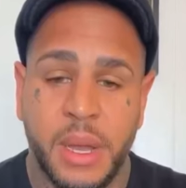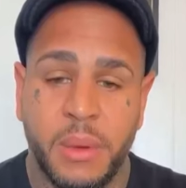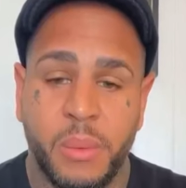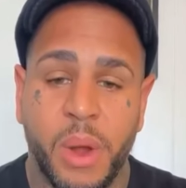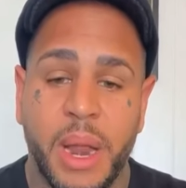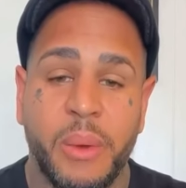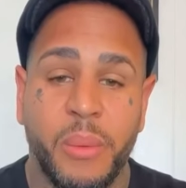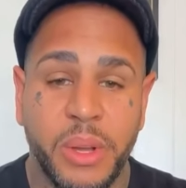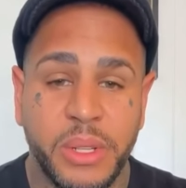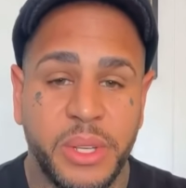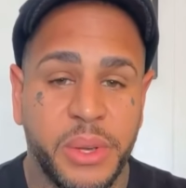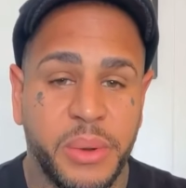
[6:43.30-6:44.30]
What I
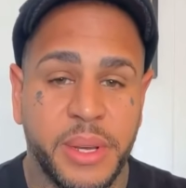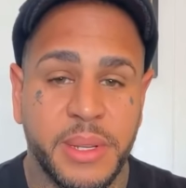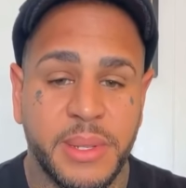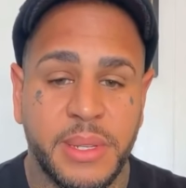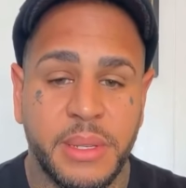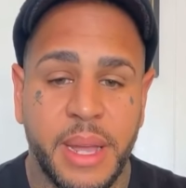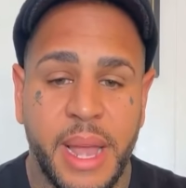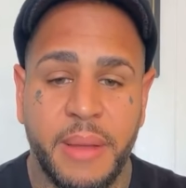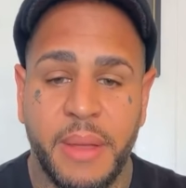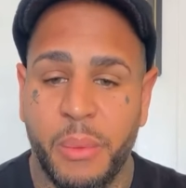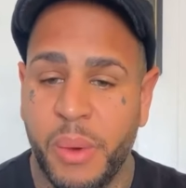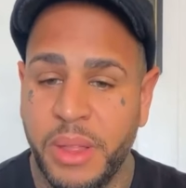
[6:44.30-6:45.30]
will do is
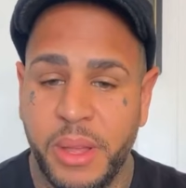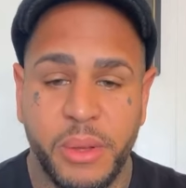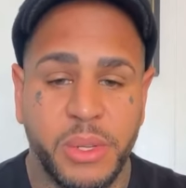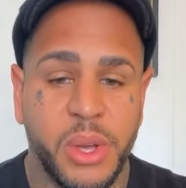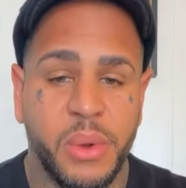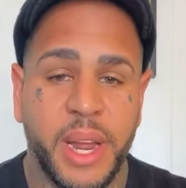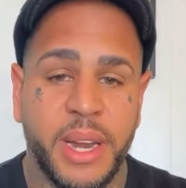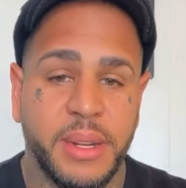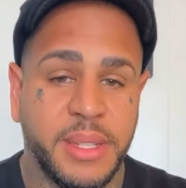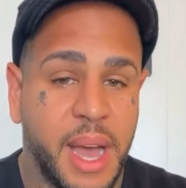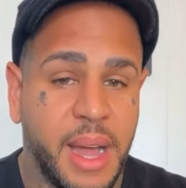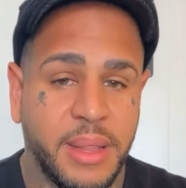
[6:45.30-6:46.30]
whether you donate a
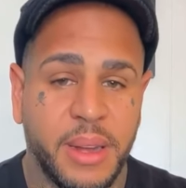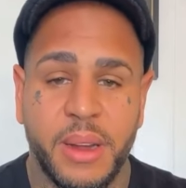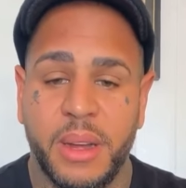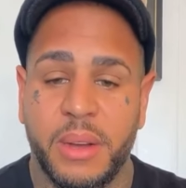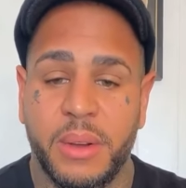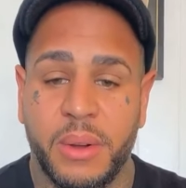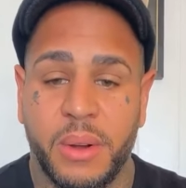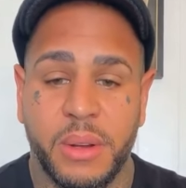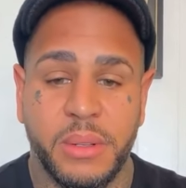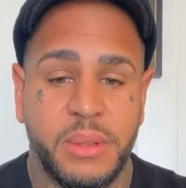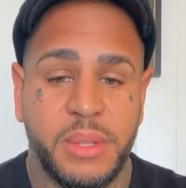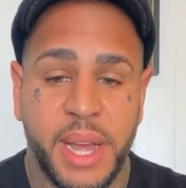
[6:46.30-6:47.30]
dollar
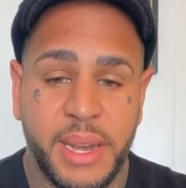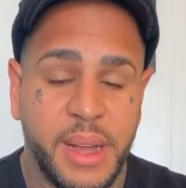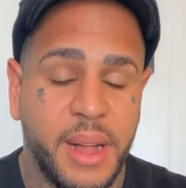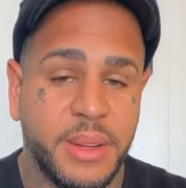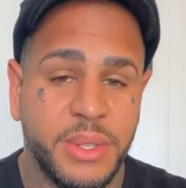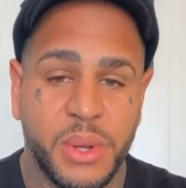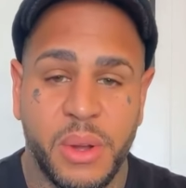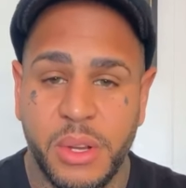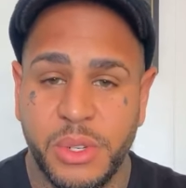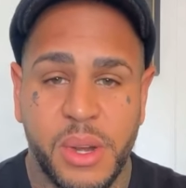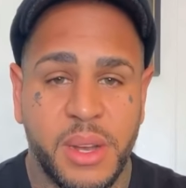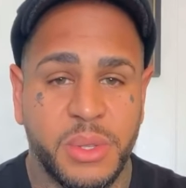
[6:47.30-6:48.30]
or ten dollars or
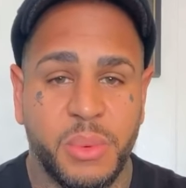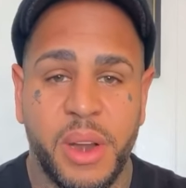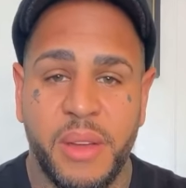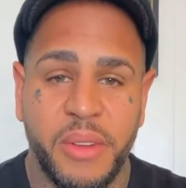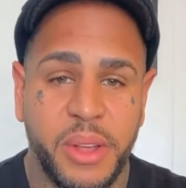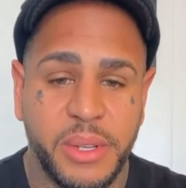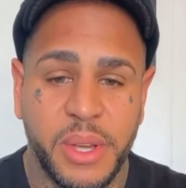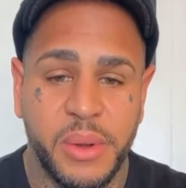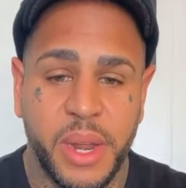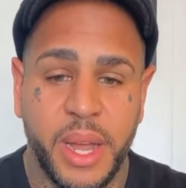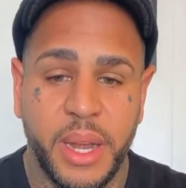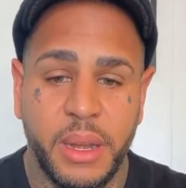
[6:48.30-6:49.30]
hundred dollars, whatever you
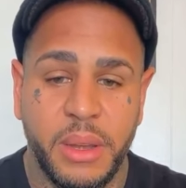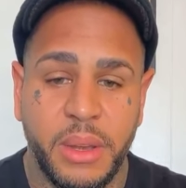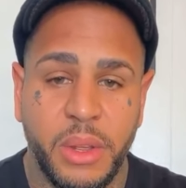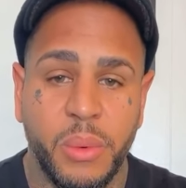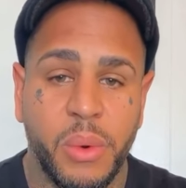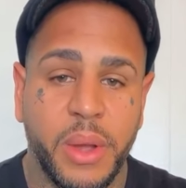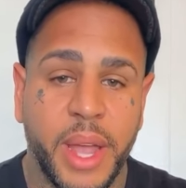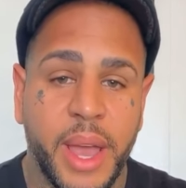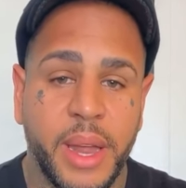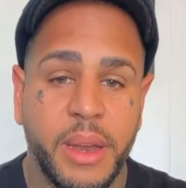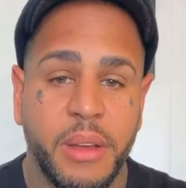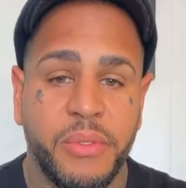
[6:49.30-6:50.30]
donate, you will
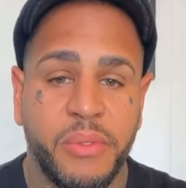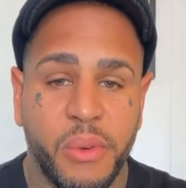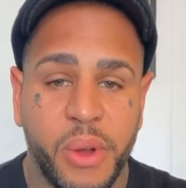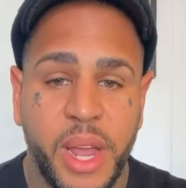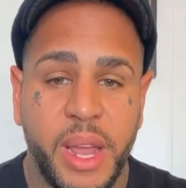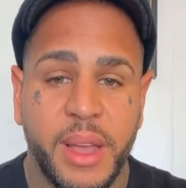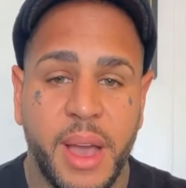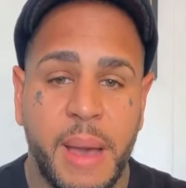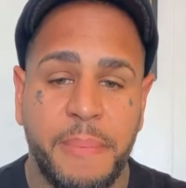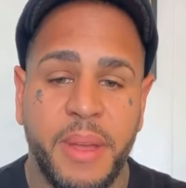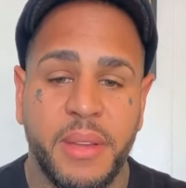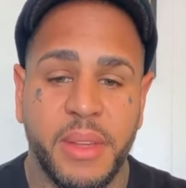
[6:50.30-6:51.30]
get a free
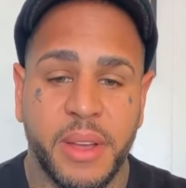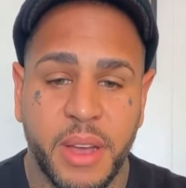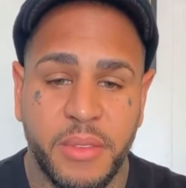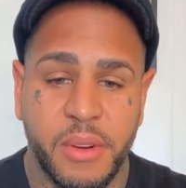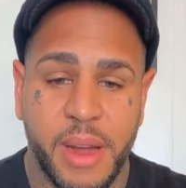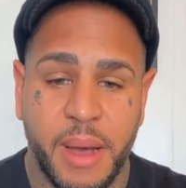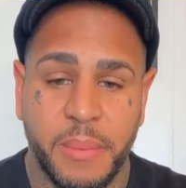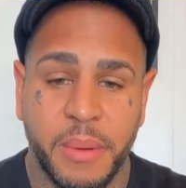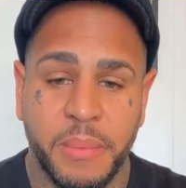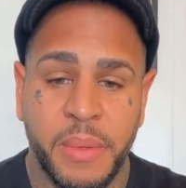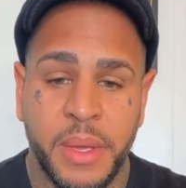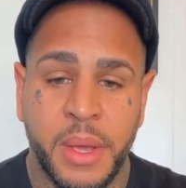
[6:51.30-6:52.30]
copy of the cover
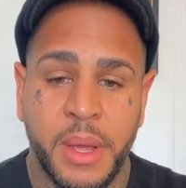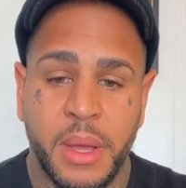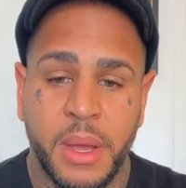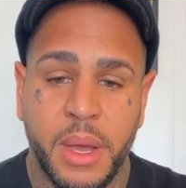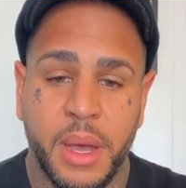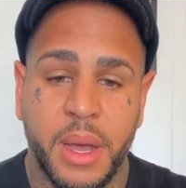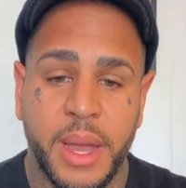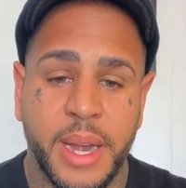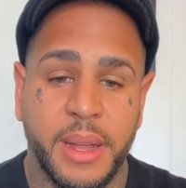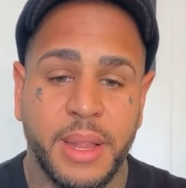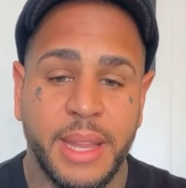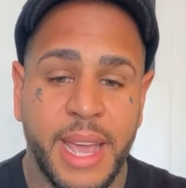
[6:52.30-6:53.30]
album uh, and
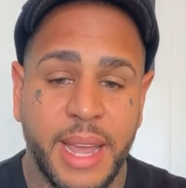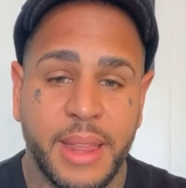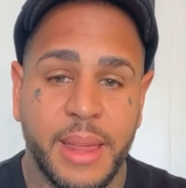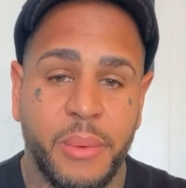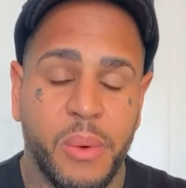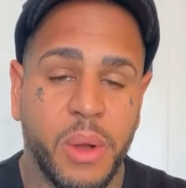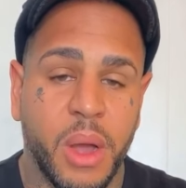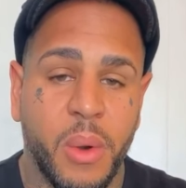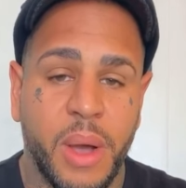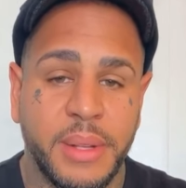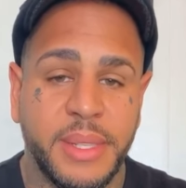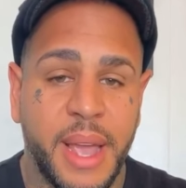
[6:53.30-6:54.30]
a link that will
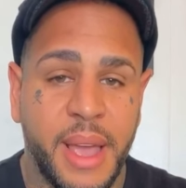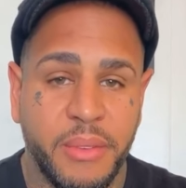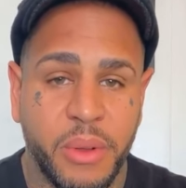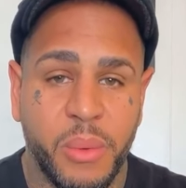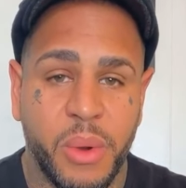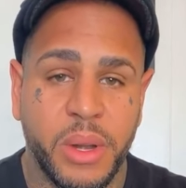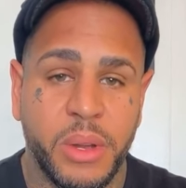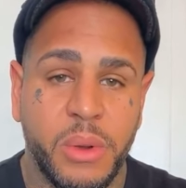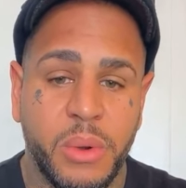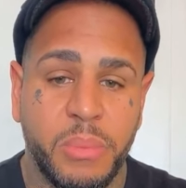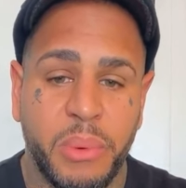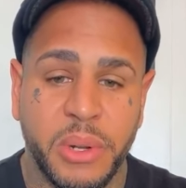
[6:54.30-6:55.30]
go out to everyone
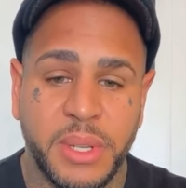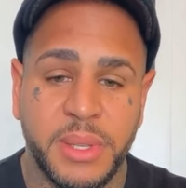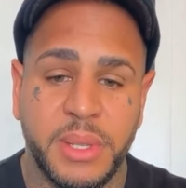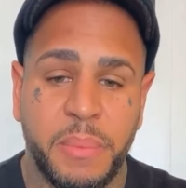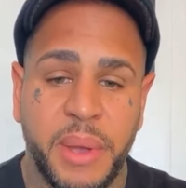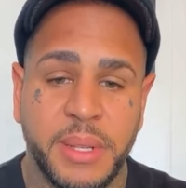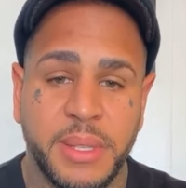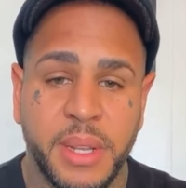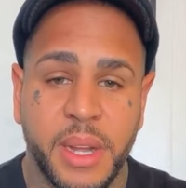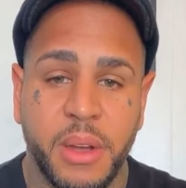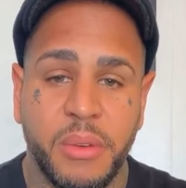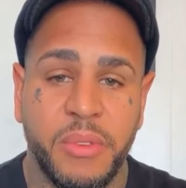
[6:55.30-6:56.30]
who participates in
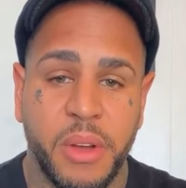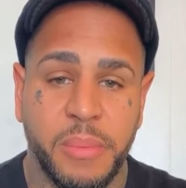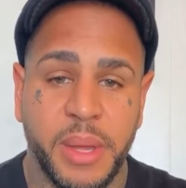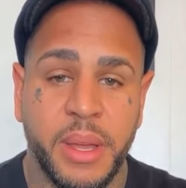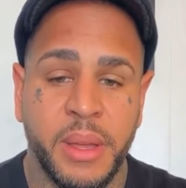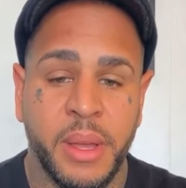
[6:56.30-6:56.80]
the GoFundMe.